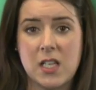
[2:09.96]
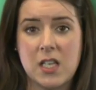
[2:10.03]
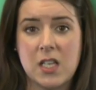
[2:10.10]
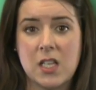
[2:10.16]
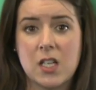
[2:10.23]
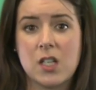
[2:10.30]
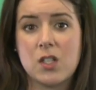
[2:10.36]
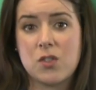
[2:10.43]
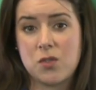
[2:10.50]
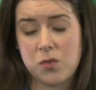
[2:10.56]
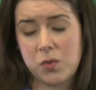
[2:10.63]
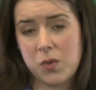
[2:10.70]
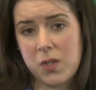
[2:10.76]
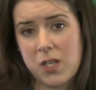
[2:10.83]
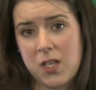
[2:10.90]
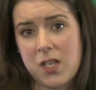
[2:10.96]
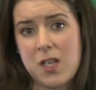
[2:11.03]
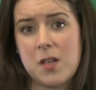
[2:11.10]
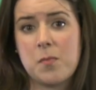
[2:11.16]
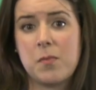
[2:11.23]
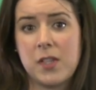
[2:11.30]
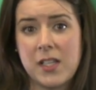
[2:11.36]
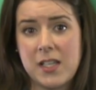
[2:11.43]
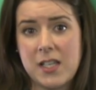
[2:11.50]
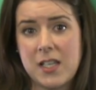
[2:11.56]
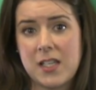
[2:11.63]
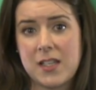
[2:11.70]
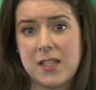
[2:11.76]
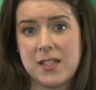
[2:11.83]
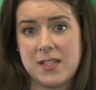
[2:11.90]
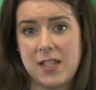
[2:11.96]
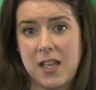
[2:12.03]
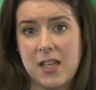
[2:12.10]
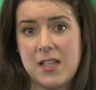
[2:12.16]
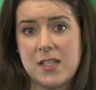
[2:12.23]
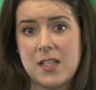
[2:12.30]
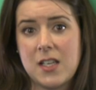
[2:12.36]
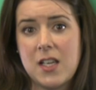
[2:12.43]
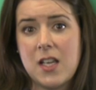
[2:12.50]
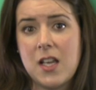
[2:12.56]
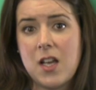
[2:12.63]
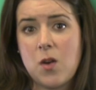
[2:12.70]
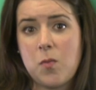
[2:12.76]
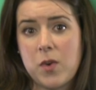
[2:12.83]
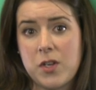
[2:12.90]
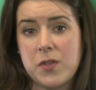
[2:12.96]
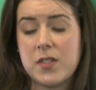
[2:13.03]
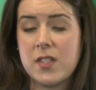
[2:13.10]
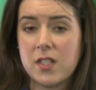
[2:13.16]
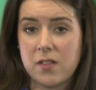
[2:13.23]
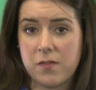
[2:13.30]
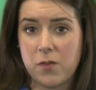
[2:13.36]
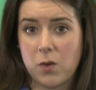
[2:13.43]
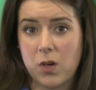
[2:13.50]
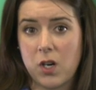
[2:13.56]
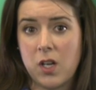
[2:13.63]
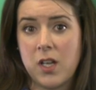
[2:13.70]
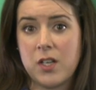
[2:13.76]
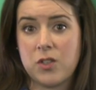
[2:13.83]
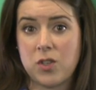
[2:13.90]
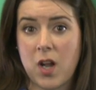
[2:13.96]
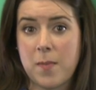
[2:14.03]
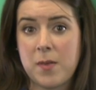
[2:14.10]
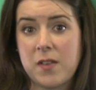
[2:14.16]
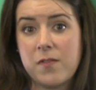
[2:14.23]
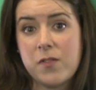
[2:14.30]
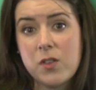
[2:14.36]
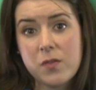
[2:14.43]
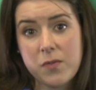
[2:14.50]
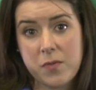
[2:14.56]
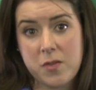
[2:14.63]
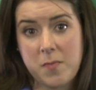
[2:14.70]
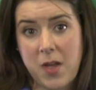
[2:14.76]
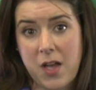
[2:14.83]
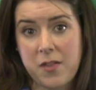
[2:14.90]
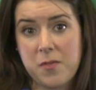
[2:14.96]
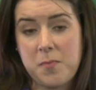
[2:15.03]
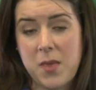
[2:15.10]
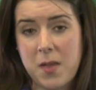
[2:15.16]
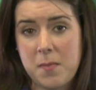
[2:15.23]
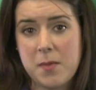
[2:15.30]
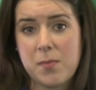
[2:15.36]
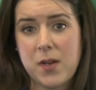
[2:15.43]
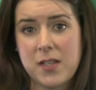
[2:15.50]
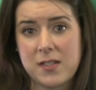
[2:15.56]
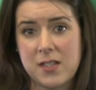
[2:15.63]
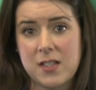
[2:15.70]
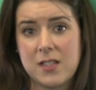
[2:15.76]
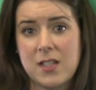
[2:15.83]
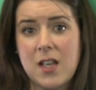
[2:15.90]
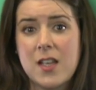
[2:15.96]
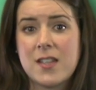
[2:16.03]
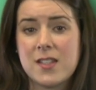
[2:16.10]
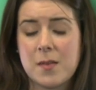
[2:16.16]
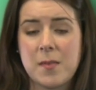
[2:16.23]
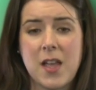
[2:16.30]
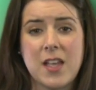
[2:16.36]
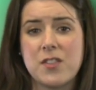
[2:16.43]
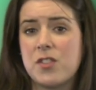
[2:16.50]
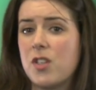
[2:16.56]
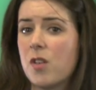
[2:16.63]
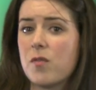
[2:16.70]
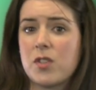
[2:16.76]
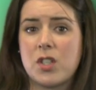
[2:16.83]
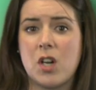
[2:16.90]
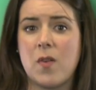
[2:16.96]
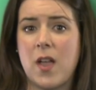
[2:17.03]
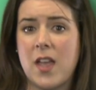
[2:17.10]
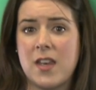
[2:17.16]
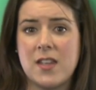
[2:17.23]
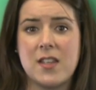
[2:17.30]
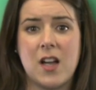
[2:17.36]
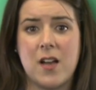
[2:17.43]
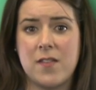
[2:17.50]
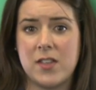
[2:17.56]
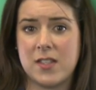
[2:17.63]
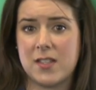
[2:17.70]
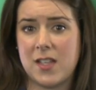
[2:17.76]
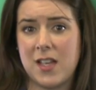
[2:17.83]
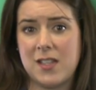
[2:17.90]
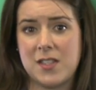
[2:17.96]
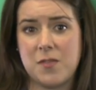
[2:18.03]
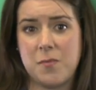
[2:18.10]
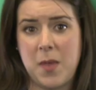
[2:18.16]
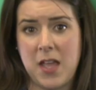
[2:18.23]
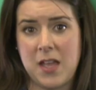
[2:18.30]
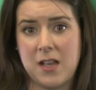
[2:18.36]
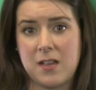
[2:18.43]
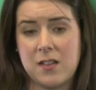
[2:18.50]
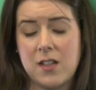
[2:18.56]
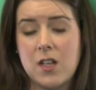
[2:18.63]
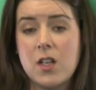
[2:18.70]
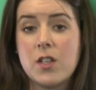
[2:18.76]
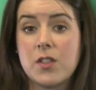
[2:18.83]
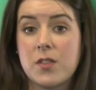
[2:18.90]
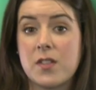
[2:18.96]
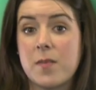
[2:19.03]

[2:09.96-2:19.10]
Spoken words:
eating, drooling, bleeding at the site where you see the phoral, and dropping food from the mouth may be present, some cats don't show any obvious signs of pain. So